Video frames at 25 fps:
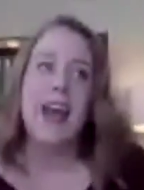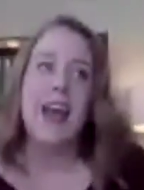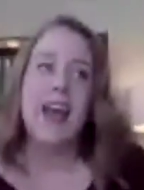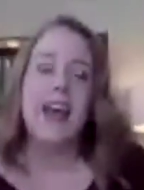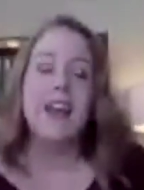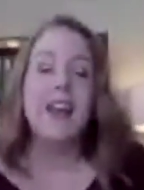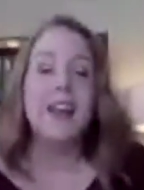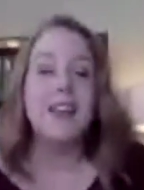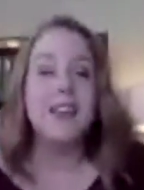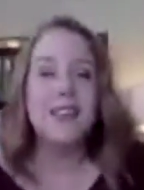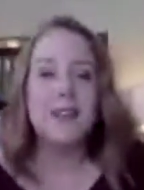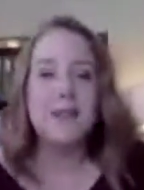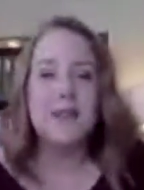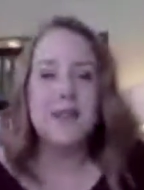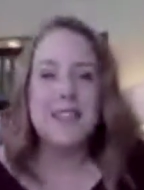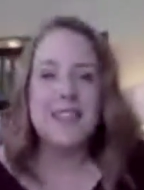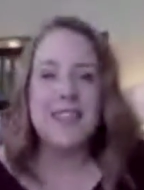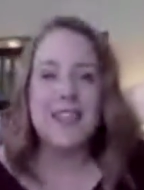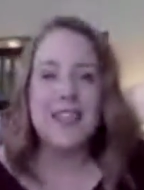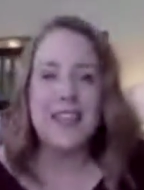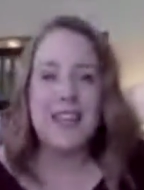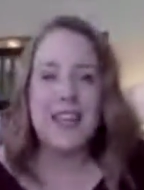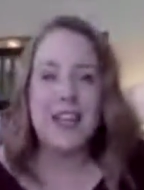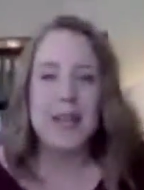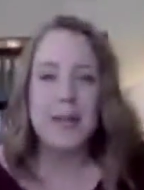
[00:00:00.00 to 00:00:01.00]
And as I was
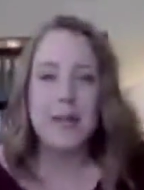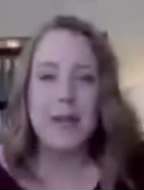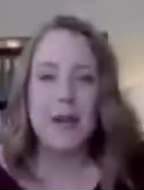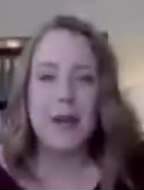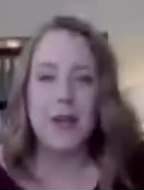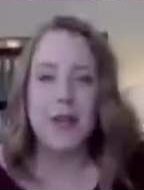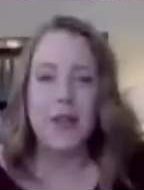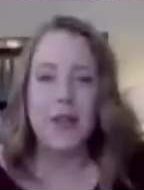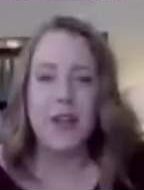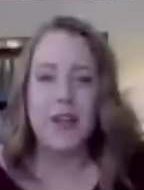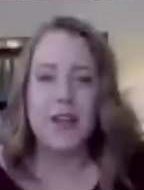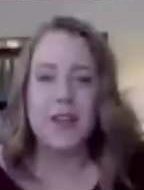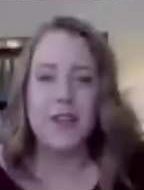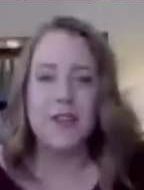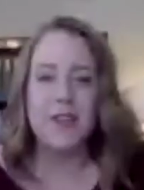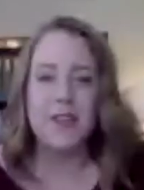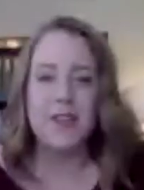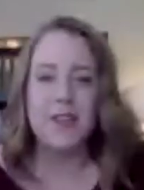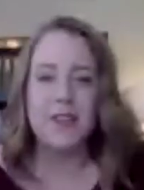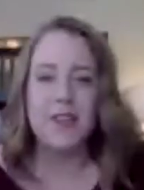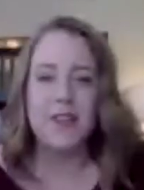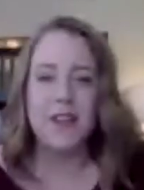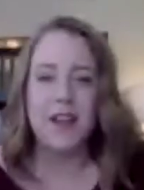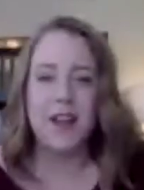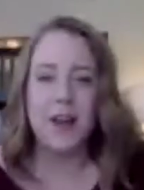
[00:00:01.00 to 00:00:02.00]
thinking about
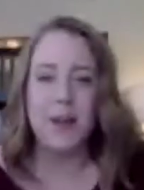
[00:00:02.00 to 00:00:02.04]
this,